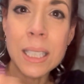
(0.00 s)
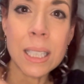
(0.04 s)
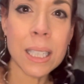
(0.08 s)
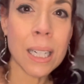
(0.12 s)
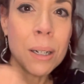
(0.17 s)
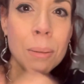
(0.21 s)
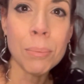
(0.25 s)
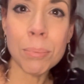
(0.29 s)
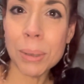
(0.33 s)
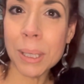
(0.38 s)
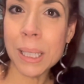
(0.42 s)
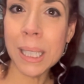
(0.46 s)
a
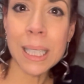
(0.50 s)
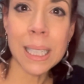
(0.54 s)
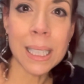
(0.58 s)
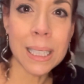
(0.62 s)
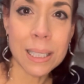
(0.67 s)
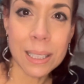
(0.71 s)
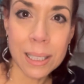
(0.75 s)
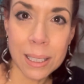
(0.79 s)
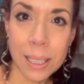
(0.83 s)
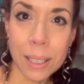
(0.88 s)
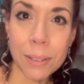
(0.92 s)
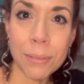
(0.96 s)
completely
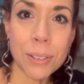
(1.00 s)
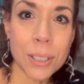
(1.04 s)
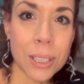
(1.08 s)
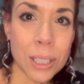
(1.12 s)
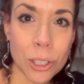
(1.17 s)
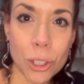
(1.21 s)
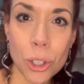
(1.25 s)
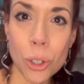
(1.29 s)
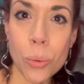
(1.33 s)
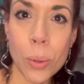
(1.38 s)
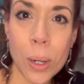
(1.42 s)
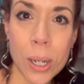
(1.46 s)
stiff
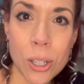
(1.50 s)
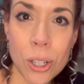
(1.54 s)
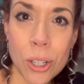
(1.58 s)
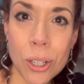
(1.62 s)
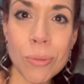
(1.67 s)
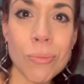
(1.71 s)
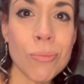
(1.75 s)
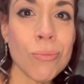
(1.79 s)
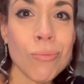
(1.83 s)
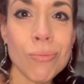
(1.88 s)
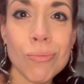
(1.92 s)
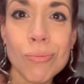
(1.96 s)

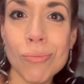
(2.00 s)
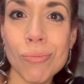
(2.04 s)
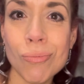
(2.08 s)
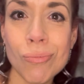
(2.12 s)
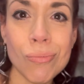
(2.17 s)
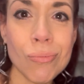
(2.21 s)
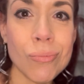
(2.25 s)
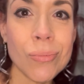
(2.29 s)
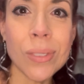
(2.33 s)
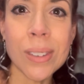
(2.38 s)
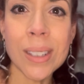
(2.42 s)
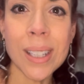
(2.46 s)
situation?
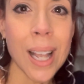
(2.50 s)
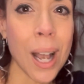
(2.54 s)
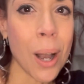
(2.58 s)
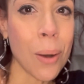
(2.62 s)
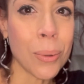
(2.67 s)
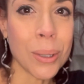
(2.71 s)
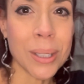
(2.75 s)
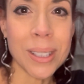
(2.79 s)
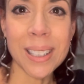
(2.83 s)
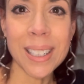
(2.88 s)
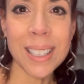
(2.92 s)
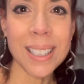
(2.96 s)
Not
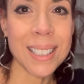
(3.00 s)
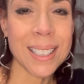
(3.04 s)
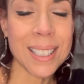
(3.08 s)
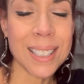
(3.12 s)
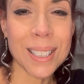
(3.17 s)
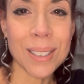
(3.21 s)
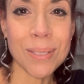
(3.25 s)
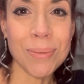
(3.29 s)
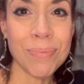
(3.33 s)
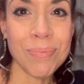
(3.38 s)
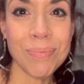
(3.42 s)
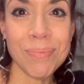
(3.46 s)
with this.
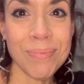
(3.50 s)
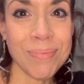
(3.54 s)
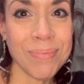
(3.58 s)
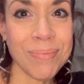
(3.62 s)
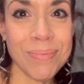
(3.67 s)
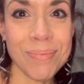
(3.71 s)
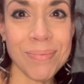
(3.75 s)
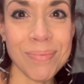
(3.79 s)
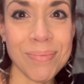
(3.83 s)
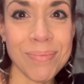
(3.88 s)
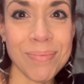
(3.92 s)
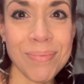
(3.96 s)

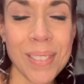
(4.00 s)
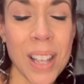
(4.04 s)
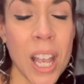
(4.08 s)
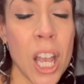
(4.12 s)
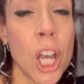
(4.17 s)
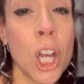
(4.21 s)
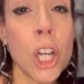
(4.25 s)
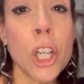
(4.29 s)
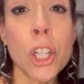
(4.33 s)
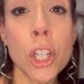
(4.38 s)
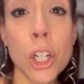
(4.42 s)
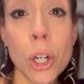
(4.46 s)
You
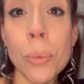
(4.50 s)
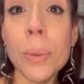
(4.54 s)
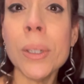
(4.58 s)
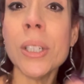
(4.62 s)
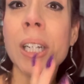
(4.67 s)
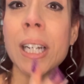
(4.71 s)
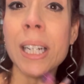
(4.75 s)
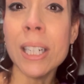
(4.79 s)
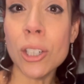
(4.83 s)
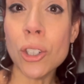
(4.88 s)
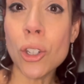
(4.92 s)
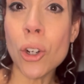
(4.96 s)
know when you
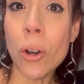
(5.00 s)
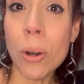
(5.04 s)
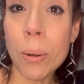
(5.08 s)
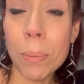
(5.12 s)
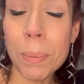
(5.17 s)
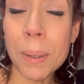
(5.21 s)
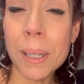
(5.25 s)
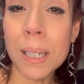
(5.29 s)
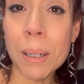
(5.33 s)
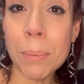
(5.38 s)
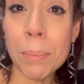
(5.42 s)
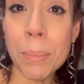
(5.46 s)
get a jar of
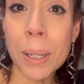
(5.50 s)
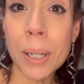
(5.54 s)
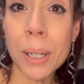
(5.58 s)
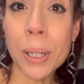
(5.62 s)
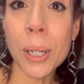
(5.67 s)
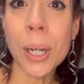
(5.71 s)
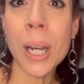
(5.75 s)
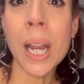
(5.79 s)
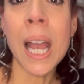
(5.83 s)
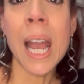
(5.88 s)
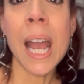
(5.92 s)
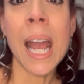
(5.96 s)
peanut butter
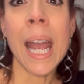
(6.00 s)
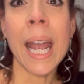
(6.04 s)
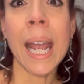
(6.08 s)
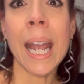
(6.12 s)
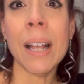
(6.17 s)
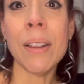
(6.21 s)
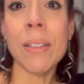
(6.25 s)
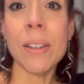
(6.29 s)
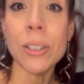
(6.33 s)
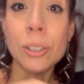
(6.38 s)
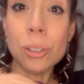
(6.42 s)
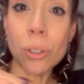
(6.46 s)

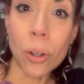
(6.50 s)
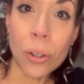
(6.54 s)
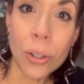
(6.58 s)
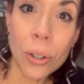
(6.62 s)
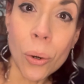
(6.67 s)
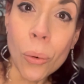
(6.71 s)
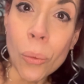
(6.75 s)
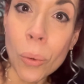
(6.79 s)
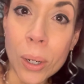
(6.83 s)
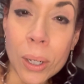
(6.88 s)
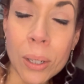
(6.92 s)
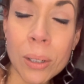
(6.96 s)
and there's all the
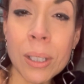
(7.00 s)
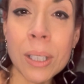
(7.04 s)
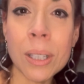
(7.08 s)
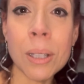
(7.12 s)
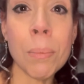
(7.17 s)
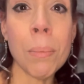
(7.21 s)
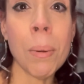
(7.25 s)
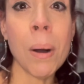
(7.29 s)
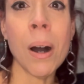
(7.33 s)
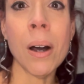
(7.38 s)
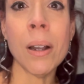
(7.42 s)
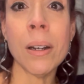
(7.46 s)
oil at the
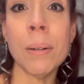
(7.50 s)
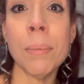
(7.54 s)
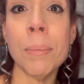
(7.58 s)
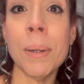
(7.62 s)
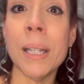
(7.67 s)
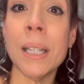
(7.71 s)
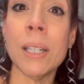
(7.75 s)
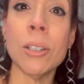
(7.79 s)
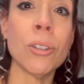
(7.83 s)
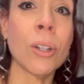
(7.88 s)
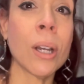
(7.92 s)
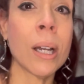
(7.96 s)
bottom and
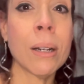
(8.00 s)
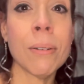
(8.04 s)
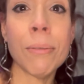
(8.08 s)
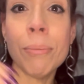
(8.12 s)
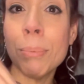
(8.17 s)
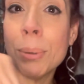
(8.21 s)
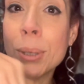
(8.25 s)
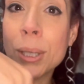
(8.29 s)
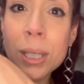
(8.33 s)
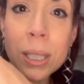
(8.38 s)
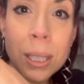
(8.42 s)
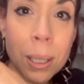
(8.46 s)
then you got to
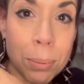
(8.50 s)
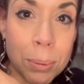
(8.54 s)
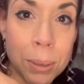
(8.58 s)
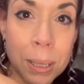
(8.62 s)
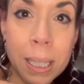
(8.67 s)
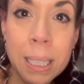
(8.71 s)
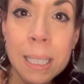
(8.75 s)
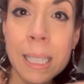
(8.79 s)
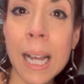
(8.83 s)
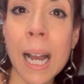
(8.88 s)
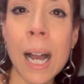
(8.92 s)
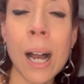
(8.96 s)
put it
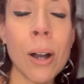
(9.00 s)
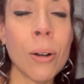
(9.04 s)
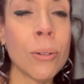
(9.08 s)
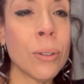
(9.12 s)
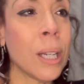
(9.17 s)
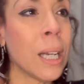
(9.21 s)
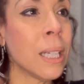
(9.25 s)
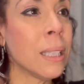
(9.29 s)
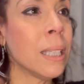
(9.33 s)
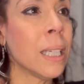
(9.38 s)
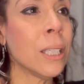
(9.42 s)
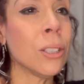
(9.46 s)
upside down
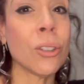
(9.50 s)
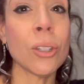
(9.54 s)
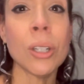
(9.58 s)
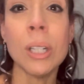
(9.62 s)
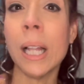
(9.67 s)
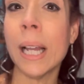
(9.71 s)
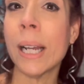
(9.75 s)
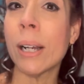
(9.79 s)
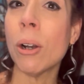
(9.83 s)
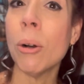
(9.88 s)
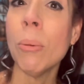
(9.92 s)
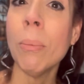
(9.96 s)
and then you're
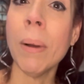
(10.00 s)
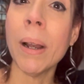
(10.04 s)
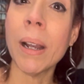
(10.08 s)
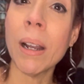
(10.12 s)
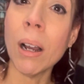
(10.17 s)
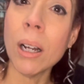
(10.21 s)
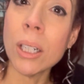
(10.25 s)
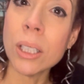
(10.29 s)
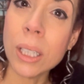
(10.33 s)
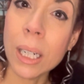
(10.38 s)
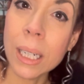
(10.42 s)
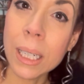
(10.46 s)
like, oh my
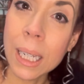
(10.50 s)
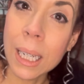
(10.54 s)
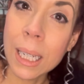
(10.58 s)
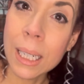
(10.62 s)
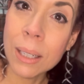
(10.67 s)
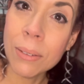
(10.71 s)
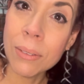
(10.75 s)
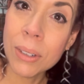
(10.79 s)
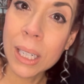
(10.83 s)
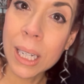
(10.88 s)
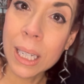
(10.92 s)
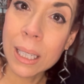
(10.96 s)
gosh, I can't
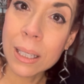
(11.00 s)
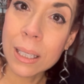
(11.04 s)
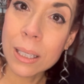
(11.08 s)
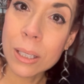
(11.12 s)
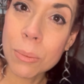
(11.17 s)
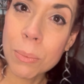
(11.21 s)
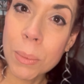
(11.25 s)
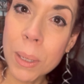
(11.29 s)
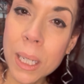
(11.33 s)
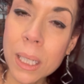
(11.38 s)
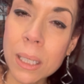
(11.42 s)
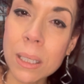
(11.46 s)
even get this
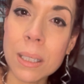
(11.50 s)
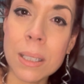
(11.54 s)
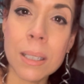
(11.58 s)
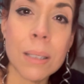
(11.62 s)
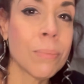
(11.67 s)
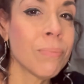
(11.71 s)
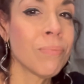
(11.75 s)
mixed.